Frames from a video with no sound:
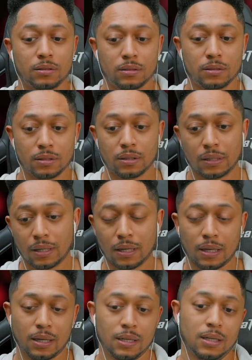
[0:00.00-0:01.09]

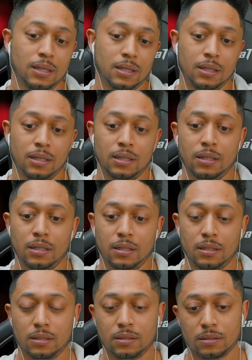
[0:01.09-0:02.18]

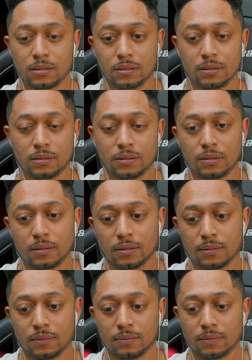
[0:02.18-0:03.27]

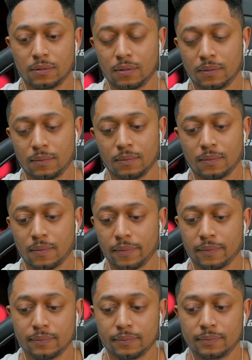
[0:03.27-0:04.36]

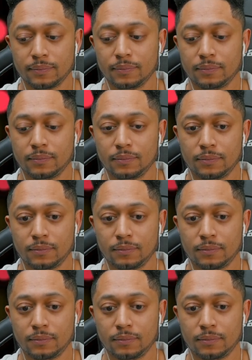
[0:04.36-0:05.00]
(no one is talking)